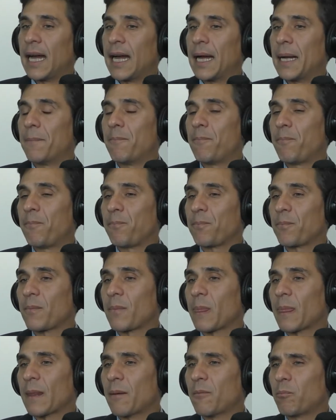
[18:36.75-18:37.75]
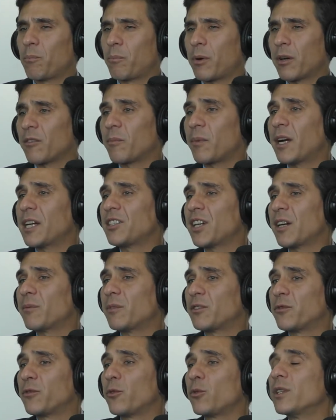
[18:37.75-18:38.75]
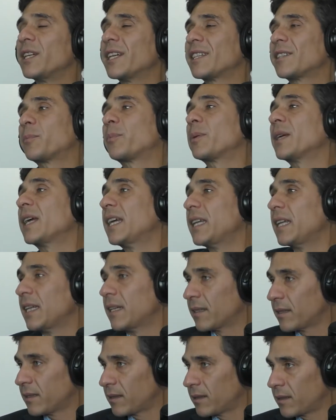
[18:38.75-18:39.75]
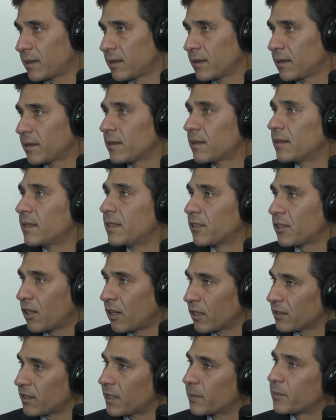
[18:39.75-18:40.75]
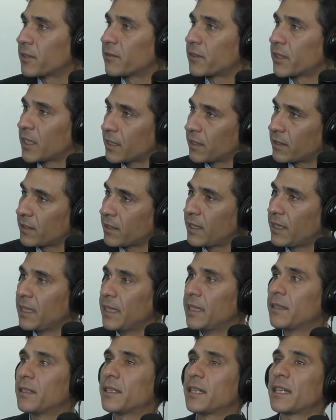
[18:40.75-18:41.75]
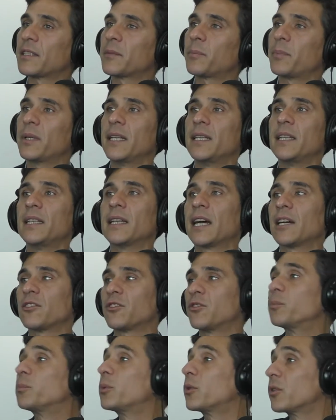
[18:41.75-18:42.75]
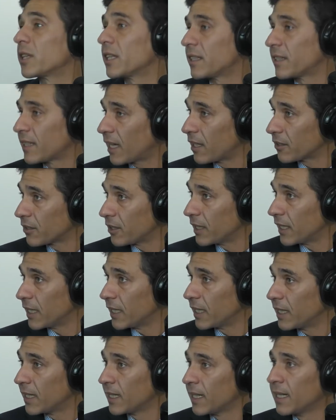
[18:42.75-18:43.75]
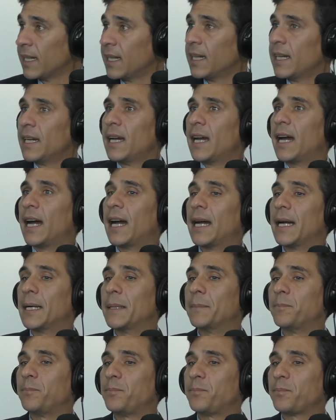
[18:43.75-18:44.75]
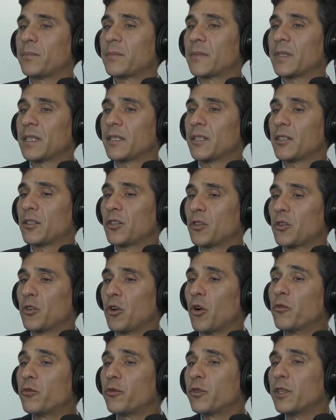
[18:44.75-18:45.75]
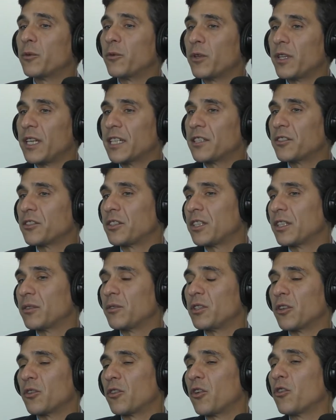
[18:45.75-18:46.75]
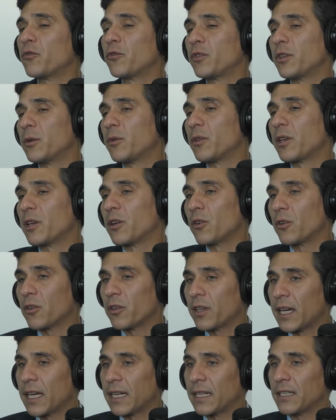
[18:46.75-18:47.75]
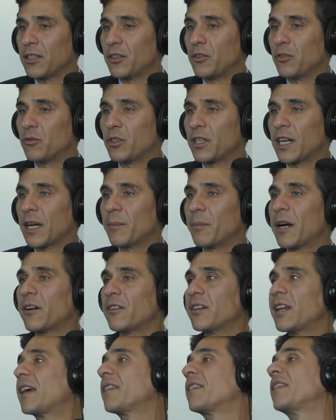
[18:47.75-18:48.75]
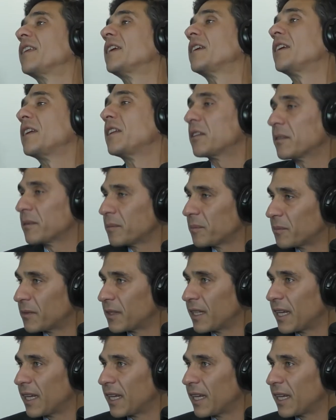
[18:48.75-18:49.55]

um, part of my job is fully explaining mm-hmm. these concepts of custody explaining how support gets calculated um, hopefully with the underst- you know, hopefully with the goal that you come out not thinking mm-hmm.